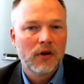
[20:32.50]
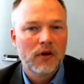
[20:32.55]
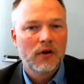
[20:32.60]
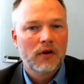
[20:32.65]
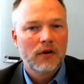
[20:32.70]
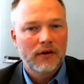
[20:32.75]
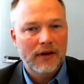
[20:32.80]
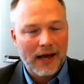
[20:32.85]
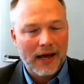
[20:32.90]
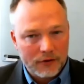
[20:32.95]

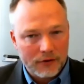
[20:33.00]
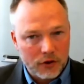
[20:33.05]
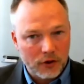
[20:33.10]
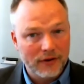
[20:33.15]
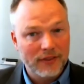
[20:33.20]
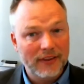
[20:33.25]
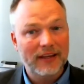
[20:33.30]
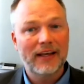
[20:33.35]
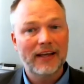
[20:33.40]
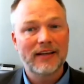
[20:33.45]
now during
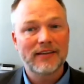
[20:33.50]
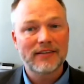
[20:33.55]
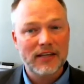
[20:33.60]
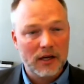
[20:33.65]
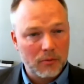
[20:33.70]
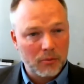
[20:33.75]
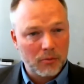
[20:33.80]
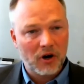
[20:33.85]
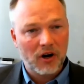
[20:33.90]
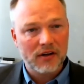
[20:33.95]
the
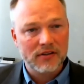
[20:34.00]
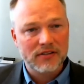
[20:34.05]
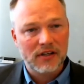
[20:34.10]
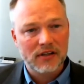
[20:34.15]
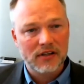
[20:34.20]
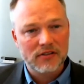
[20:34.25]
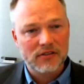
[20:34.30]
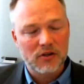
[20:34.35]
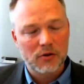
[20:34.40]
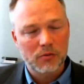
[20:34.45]
intake
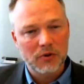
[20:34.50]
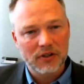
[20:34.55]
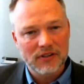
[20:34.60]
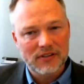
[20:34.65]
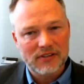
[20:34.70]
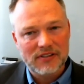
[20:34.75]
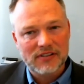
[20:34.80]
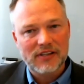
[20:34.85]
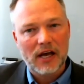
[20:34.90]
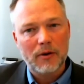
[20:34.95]
process to really
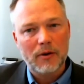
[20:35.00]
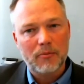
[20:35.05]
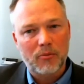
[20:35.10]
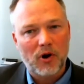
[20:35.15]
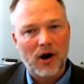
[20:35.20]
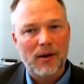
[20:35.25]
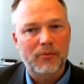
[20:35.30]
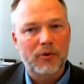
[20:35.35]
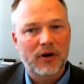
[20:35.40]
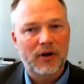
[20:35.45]
set
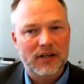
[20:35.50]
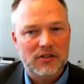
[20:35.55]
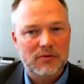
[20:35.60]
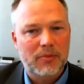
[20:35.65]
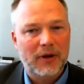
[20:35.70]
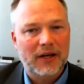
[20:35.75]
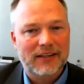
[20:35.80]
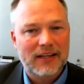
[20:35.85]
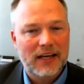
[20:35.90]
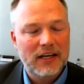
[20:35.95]
proper
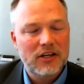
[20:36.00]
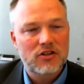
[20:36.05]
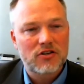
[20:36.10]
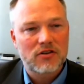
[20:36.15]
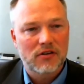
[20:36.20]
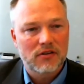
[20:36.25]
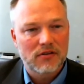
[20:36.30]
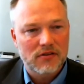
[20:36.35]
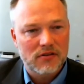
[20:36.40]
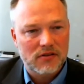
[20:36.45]

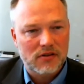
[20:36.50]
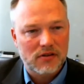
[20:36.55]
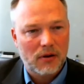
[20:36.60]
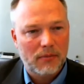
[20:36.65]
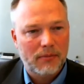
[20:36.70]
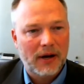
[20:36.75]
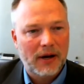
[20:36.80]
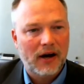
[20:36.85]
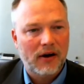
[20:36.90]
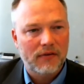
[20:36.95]
expectations
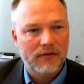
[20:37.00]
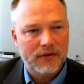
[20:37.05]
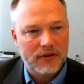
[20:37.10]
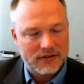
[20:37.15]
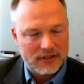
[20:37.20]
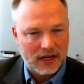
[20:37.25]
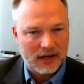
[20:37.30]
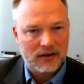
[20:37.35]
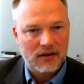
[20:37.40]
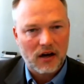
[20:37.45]
about the
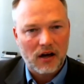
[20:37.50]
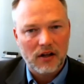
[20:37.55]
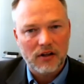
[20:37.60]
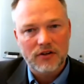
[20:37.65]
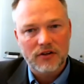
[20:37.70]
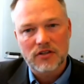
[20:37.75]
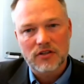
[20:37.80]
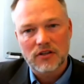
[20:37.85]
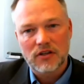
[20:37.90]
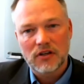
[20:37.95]

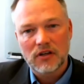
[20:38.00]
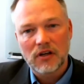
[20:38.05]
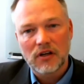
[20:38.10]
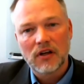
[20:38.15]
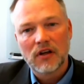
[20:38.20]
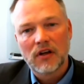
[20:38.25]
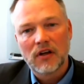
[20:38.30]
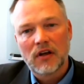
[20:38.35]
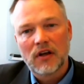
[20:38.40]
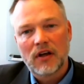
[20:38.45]
technology
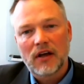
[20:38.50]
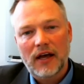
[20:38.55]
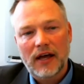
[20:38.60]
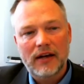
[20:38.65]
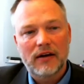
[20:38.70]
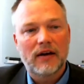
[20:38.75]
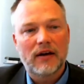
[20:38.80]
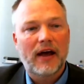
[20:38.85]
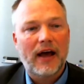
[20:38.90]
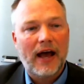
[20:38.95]

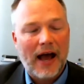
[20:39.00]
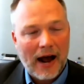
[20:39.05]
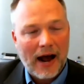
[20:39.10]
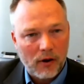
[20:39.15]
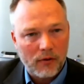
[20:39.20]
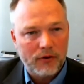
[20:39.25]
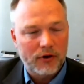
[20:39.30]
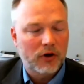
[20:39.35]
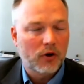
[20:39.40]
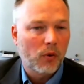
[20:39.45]
and
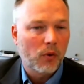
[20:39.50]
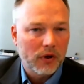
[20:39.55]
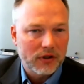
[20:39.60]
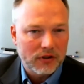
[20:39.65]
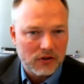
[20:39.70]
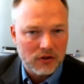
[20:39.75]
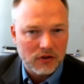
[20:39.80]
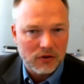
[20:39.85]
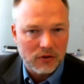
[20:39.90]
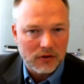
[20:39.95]
how they're going
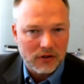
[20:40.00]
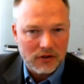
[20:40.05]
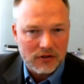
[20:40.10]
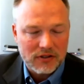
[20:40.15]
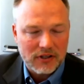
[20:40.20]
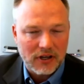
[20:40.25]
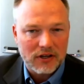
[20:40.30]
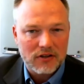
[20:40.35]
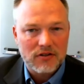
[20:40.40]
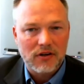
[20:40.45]
to do their
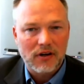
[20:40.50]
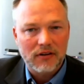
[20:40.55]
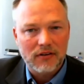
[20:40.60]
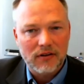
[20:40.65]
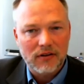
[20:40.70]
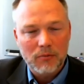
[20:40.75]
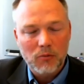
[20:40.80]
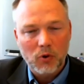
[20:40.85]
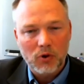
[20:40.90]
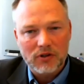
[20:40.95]
session. I
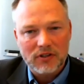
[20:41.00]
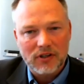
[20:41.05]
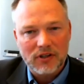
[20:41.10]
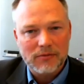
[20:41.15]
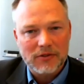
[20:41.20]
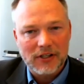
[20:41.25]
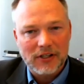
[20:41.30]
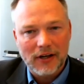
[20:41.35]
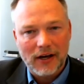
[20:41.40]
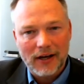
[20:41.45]
think more times
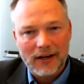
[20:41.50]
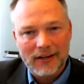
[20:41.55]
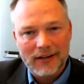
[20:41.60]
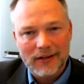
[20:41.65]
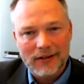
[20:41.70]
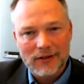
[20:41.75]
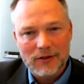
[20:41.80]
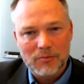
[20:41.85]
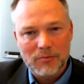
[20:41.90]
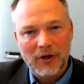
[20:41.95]
than not, it
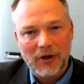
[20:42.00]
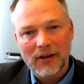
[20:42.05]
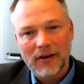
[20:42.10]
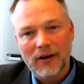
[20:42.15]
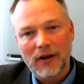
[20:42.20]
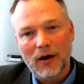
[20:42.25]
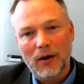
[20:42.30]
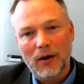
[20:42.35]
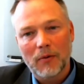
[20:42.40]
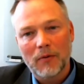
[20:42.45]
has been
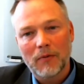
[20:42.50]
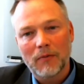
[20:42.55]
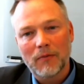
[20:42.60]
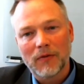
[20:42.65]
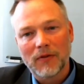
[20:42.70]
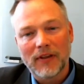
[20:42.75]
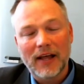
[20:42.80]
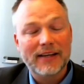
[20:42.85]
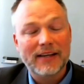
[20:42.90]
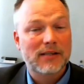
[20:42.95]

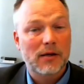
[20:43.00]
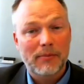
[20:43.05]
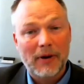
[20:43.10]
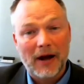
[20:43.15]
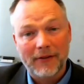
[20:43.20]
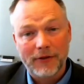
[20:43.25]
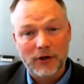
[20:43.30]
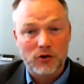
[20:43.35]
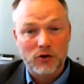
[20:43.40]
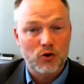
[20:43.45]
less
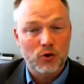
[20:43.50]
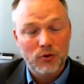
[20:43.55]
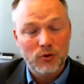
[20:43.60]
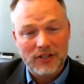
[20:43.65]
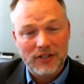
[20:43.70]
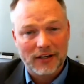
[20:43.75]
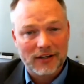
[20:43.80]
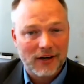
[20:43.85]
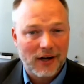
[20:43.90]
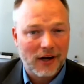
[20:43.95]
about the true
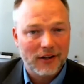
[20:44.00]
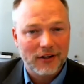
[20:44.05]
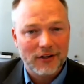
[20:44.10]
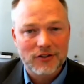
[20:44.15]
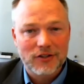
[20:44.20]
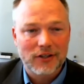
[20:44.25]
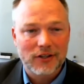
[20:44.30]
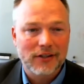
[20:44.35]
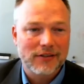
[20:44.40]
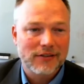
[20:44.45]

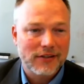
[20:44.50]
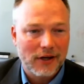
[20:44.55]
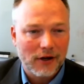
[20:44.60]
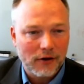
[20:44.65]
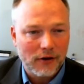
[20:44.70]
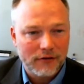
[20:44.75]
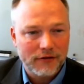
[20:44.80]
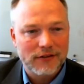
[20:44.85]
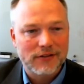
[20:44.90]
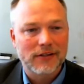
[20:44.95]
technology
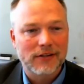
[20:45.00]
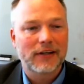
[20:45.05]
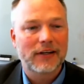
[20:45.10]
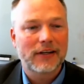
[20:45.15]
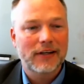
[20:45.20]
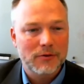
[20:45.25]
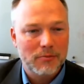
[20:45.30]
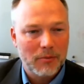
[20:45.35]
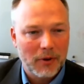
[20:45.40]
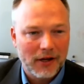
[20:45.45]
itself as it
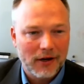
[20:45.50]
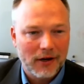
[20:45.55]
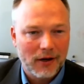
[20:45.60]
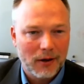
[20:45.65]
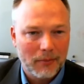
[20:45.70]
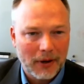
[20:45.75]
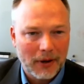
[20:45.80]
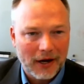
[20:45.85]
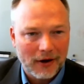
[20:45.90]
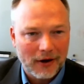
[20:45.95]
has been
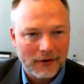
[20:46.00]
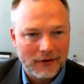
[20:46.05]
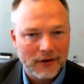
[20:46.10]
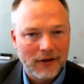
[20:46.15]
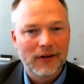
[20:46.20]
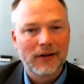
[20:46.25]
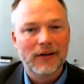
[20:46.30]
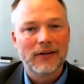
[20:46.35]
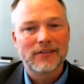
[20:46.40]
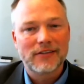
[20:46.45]
about
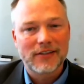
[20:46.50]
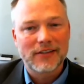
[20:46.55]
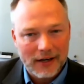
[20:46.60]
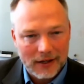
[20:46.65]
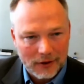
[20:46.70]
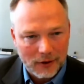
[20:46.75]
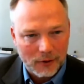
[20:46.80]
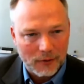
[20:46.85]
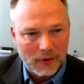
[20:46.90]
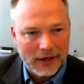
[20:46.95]
setting
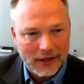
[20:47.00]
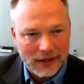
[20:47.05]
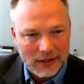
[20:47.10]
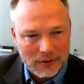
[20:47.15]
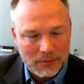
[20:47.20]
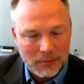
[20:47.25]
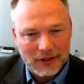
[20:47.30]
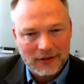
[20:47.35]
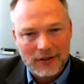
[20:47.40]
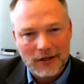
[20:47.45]
the right
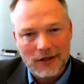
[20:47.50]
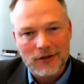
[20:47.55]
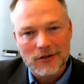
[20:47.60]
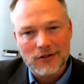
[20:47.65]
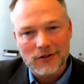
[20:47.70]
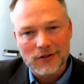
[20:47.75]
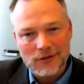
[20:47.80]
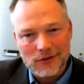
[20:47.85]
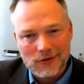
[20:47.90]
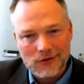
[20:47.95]

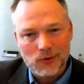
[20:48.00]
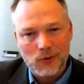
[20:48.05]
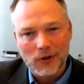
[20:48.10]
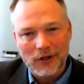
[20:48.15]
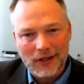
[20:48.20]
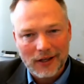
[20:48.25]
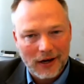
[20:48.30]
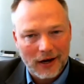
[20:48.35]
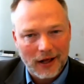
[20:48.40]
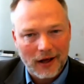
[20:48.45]
expectations and sort of
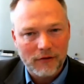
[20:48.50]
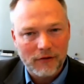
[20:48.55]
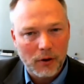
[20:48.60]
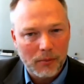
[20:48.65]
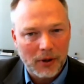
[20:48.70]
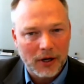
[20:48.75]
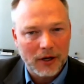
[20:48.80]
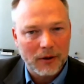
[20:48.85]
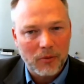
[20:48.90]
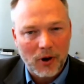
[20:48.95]
getting
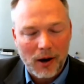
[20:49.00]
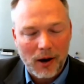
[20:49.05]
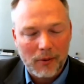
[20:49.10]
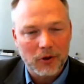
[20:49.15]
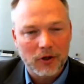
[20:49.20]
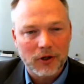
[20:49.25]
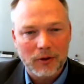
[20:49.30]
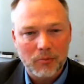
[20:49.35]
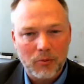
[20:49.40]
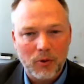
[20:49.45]
everybody
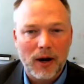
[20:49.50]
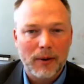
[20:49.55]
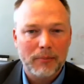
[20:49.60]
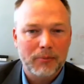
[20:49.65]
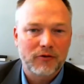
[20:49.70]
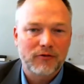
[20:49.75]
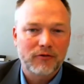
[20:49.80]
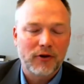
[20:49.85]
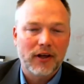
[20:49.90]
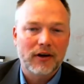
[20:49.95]
properly prepped
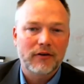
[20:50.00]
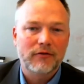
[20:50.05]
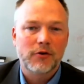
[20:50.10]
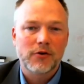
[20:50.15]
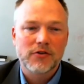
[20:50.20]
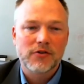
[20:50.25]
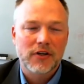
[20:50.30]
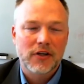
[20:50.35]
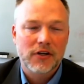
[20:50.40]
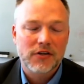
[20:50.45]
for that
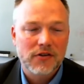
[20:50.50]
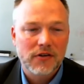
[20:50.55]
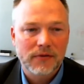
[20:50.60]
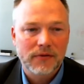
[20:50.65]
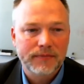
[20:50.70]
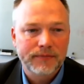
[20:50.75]
first session.